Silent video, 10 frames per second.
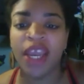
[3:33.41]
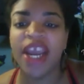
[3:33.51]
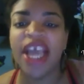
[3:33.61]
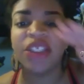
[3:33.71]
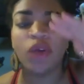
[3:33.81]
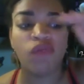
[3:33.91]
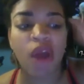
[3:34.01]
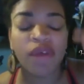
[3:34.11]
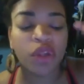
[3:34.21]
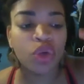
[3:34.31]
it's a
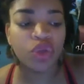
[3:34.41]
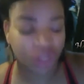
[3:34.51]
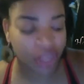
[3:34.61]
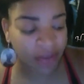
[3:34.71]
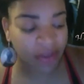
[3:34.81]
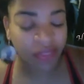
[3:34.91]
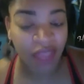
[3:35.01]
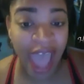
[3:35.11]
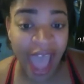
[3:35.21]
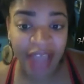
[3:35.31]
revolutionary
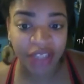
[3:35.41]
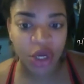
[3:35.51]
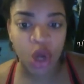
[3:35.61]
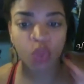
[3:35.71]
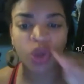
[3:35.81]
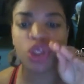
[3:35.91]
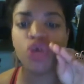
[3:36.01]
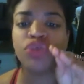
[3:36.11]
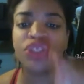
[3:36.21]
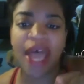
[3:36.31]
act when you
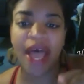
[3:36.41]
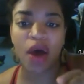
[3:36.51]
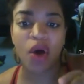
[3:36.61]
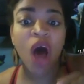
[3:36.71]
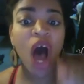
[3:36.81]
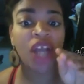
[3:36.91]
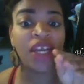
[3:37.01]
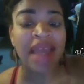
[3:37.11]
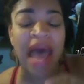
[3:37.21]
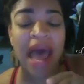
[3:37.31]
tell a
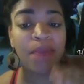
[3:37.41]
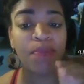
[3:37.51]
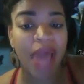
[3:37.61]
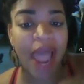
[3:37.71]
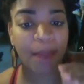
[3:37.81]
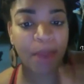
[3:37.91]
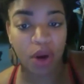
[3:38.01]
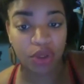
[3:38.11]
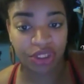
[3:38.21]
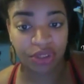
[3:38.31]
non-black person,